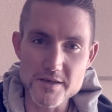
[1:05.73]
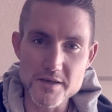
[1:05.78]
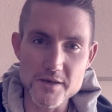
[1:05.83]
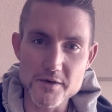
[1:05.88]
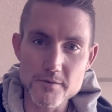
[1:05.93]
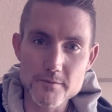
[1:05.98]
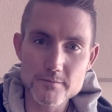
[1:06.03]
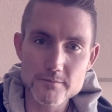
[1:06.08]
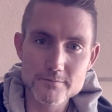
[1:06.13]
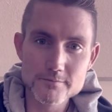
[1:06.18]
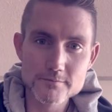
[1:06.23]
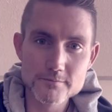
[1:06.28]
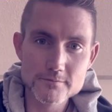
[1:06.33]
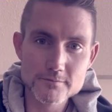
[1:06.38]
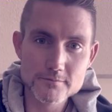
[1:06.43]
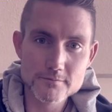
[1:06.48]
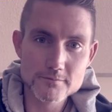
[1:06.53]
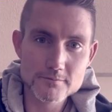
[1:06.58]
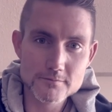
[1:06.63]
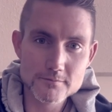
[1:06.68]
you.
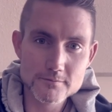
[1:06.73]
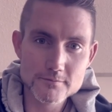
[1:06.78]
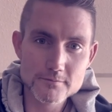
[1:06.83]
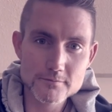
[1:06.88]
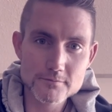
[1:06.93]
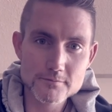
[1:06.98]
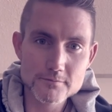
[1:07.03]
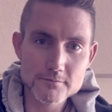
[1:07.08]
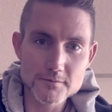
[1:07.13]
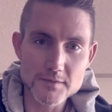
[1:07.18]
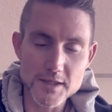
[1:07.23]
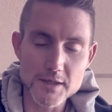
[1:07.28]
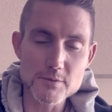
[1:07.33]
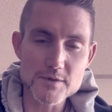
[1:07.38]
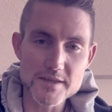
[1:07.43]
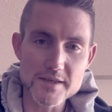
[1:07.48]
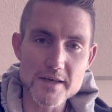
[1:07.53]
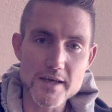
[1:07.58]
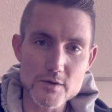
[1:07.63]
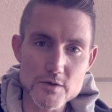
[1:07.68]
It was
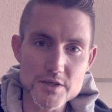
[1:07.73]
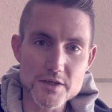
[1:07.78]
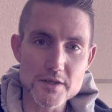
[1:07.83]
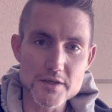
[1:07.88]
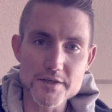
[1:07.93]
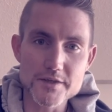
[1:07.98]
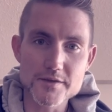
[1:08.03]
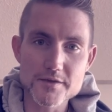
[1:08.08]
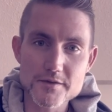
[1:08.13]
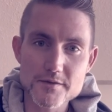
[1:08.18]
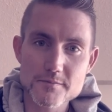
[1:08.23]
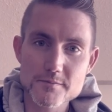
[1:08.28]
the couch cushions.